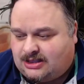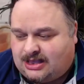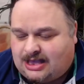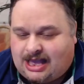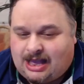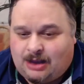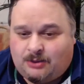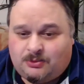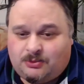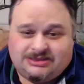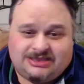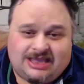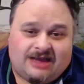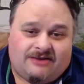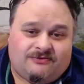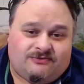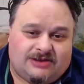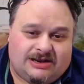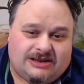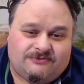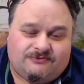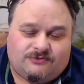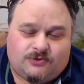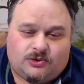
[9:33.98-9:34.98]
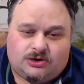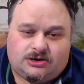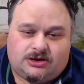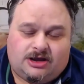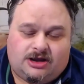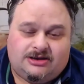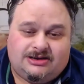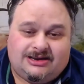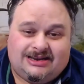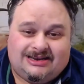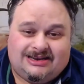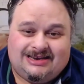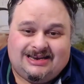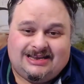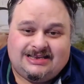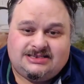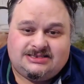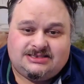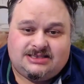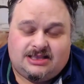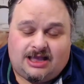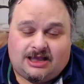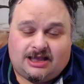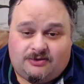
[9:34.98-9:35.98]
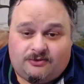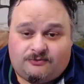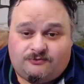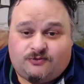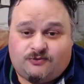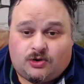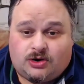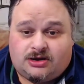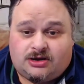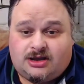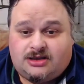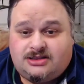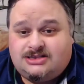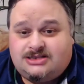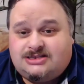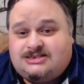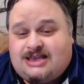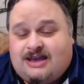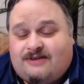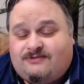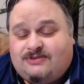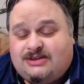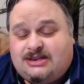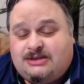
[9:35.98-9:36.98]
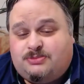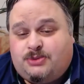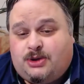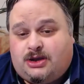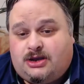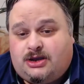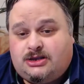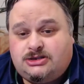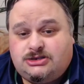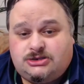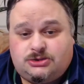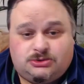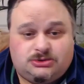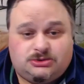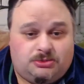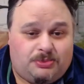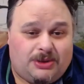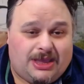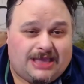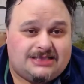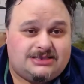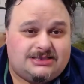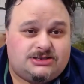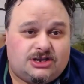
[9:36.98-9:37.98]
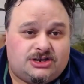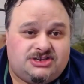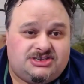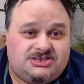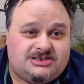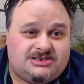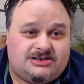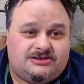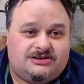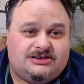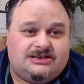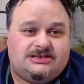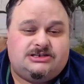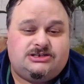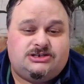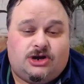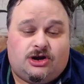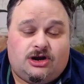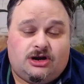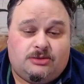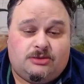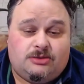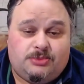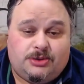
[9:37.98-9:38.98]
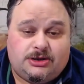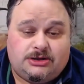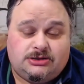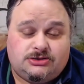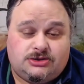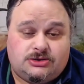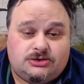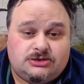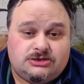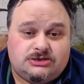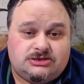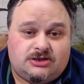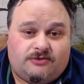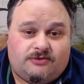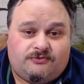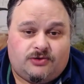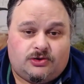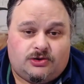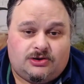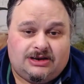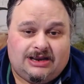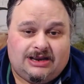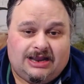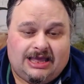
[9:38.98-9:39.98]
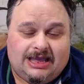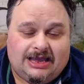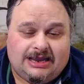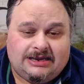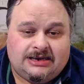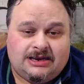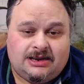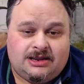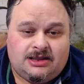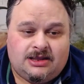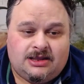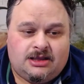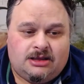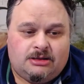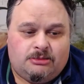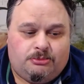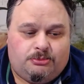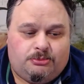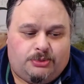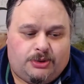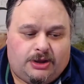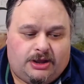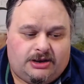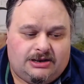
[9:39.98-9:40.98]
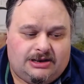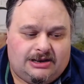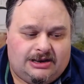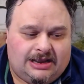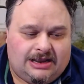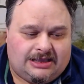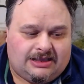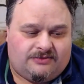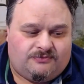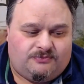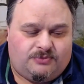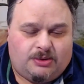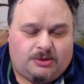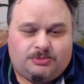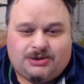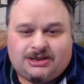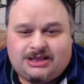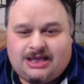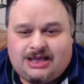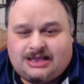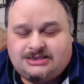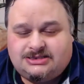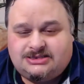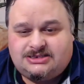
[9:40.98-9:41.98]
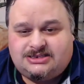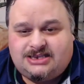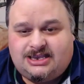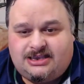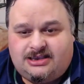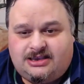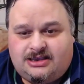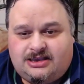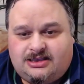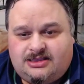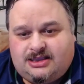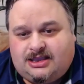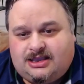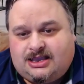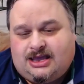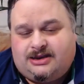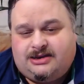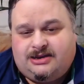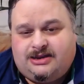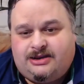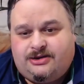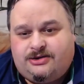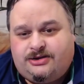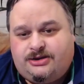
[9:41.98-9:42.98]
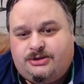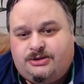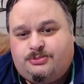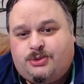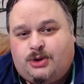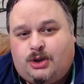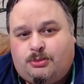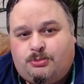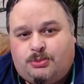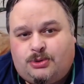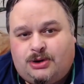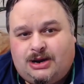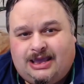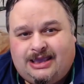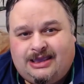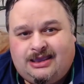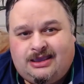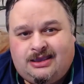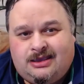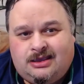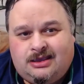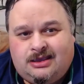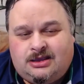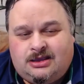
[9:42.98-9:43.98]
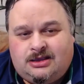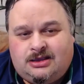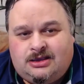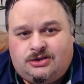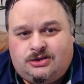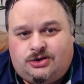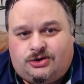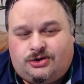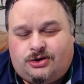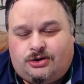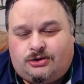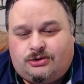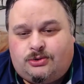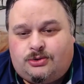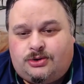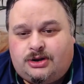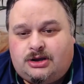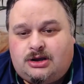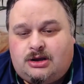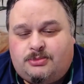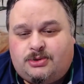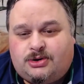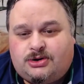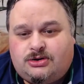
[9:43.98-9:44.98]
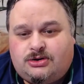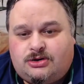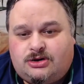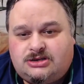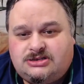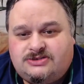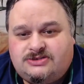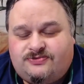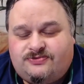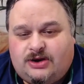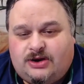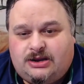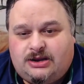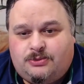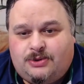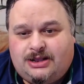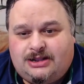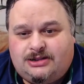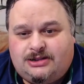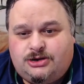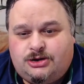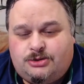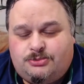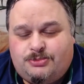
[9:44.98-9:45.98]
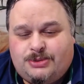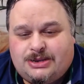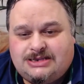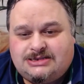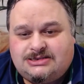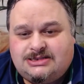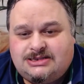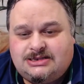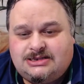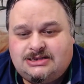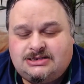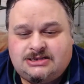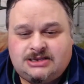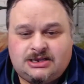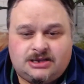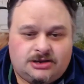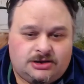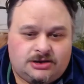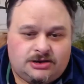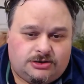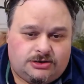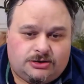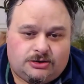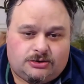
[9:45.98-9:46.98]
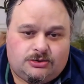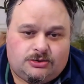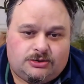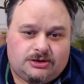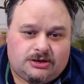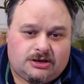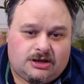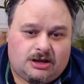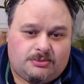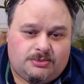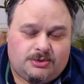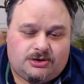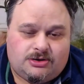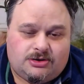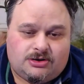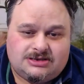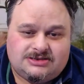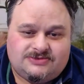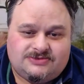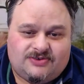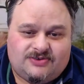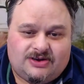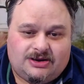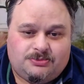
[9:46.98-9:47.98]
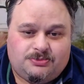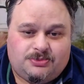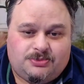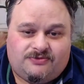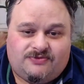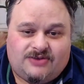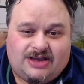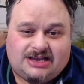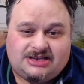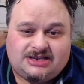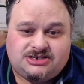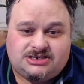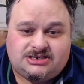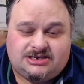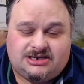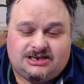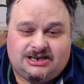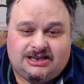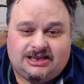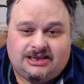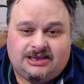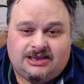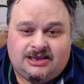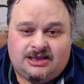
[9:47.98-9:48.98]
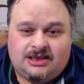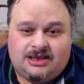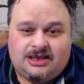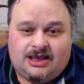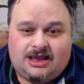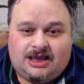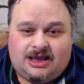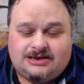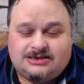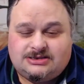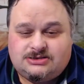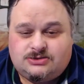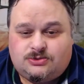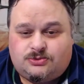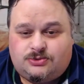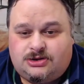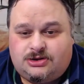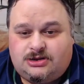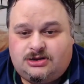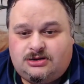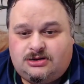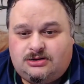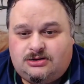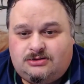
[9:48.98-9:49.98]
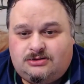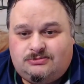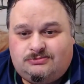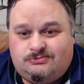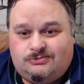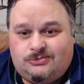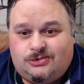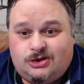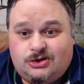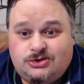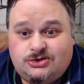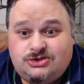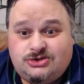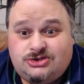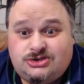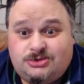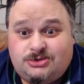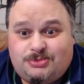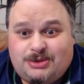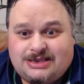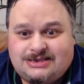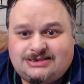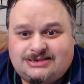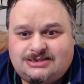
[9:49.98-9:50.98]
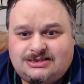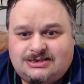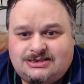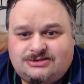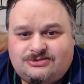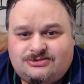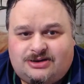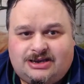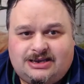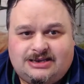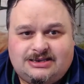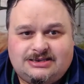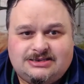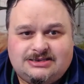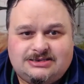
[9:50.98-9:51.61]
I would definitely fork out at least the £70. You know, it depends how serious you are about doing stuff online. But like, if people can't see you and they can't hear you properly, you're not going to come across very well in your business. You're not going to come across very professionally, and it's going to lose your business, right?